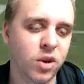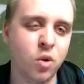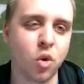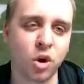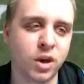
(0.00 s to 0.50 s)

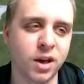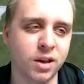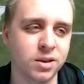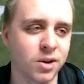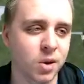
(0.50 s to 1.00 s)

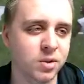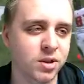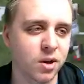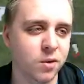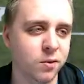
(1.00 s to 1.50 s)
reworking in
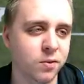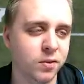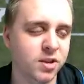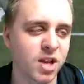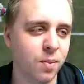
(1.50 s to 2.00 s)
terms of
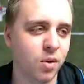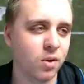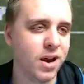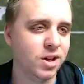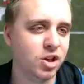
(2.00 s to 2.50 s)

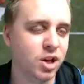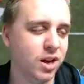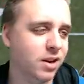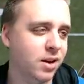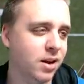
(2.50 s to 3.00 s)

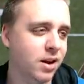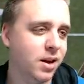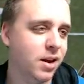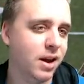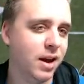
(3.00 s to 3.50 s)
separation
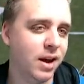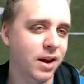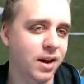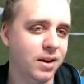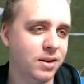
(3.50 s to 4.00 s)

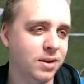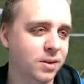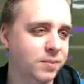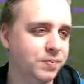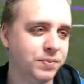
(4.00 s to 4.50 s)

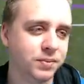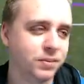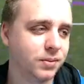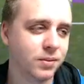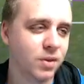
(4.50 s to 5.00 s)
and
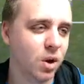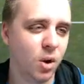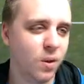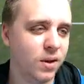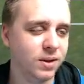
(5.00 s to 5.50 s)

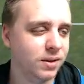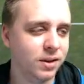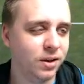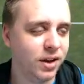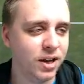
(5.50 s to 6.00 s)
all the
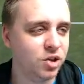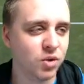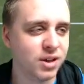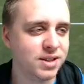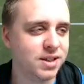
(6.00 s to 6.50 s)
little
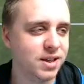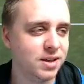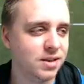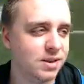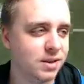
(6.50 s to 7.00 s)

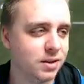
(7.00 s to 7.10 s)
intricacies.